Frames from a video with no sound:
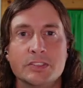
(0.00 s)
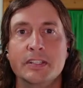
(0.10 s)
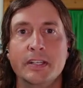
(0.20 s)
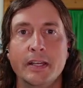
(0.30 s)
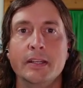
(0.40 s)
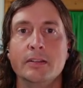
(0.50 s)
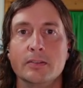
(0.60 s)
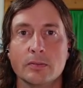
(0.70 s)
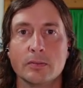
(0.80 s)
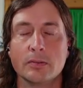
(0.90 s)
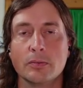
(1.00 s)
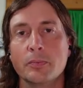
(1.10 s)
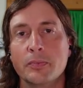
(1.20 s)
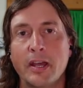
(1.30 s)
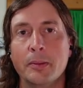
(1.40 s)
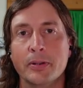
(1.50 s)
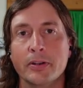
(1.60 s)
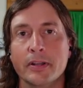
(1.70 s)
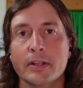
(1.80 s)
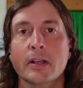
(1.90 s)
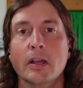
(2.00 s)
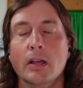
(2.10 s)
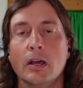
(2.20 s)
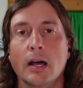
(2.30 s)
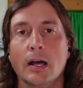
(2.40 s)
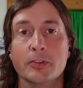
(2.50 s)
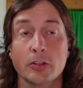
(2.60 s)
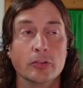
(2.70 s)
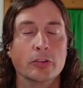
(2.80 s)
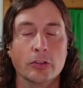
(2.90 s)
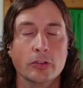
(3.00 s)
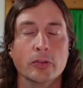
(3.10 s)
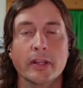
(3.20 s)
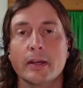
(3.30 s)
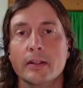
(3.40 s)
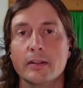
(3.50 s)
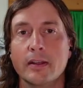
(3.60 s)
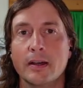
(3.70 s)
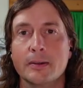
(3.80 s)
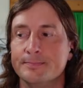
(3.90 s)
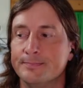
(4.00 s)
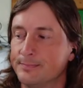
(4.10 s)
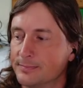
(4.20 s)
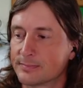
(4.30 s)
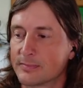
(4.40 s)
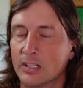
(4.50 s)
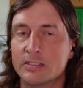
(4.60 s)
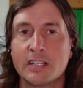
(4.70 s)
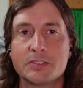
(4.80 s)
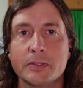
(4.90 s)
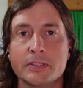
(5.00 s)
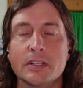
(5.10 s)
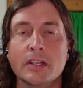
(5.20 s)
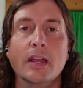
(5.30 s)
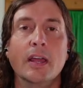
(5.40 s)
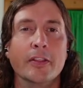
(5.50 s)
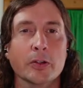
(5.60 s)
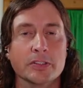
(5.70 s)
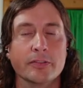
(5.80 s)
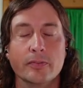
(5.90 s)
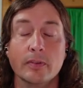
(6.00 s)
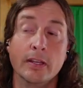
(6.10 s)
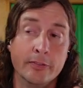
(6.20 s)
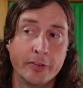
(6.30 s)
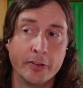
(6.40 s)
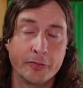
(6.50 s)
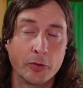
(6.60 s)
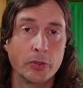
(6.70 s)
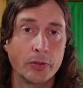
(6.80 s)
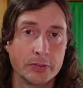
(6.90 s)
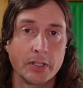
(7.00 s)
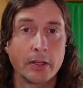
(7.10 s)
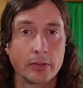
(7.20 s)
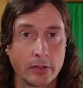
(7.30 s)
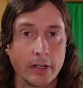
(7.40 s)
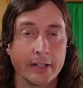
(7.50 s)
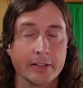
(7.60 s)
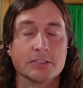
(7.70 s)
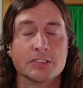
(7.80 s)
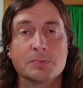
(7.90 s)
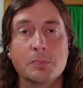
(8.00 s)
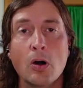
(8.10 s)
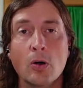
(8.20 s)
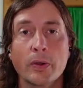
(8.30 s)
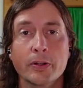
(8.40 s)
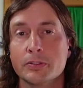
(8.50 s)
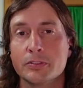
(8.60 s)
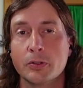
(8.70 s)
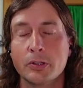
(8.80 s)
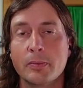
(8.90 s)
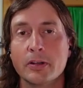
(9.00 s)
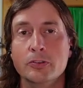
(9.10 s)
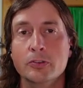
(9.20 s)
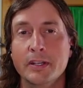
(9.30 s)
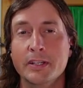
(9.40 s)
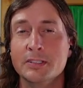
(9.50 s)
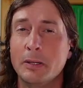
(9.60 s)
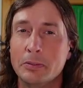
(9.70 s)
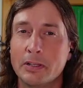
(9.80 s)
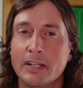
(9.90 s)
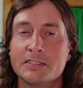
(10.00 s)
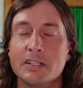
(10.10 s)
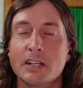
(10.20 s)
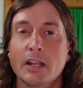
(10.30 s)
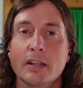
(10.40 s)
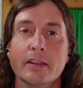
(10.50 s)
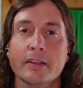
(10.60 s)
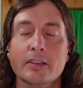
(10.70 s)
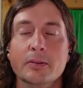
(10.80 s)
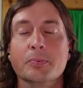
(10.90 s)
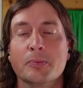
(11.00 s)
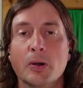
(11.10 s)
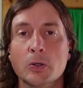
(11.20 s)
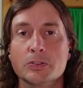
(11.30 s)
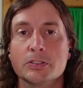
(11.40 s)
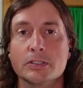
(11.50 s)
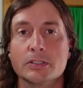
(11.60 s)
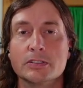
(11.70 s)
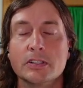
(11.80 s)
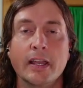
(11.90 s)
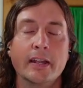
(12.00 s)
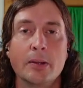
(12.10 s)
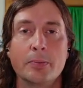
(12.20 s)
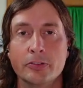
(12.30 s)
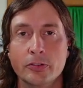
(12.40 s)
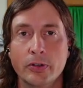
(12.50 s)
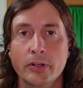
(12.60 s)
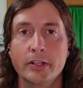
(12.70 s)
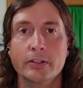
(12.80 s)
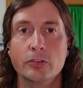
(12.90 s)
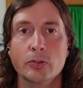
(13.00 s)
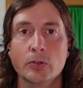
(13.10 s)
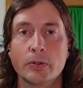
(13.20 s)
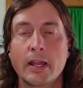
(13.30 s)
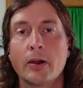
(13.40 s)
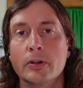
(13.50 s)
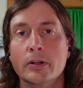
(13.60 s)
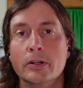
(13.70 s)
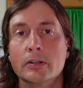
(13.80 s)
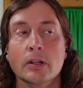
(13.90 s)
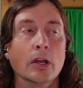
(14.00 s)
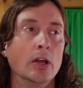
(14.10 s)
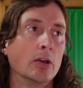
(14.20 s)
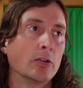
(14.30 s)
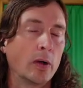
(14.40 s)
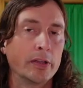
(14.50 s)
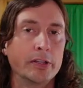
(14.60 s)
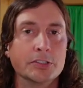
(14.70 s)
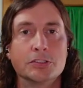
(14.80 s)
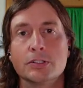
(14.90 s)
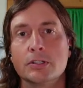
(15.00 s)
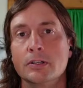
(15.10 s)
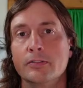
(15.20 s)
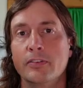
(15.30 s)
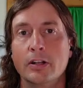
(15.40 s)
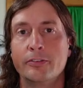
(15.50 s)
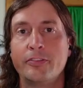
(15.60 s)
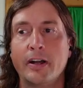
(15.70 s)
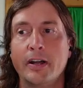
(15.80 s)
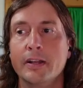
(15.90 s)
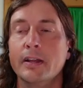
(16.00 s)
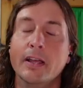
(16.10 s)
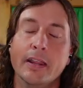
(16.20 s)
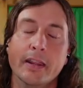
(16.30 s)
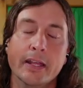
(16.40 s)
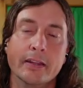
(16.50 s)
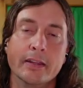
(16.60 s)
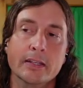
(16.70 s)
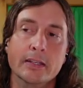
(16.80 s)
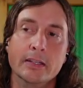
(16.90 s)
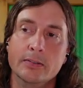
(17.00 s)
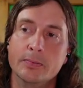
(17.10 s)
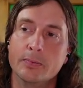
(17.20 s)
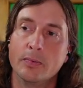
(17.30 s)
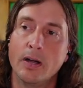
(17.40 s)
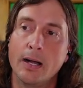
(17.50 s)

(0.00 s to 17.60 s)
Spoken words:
CA time period to do that assessments. There was in Fund 4, there was granted there's a small window, there's only about 2 days, maybe less, that the proposers had an opportunity to counter, quality assure, verify that the